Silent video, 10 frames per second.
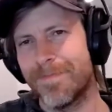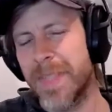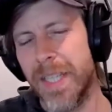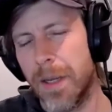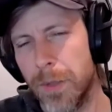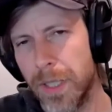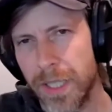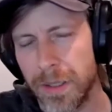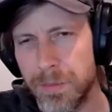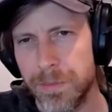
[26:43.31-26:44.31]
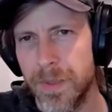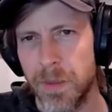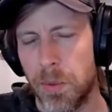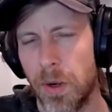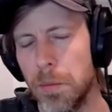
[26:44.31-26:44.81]
it's not really a
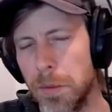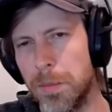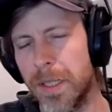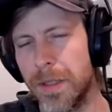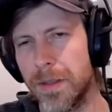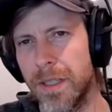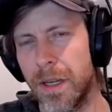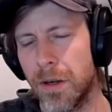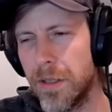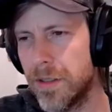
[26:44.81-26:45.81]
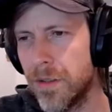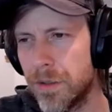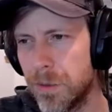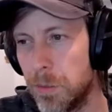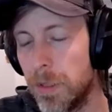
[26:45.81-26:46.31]
problem. You know, it's not hard to search through.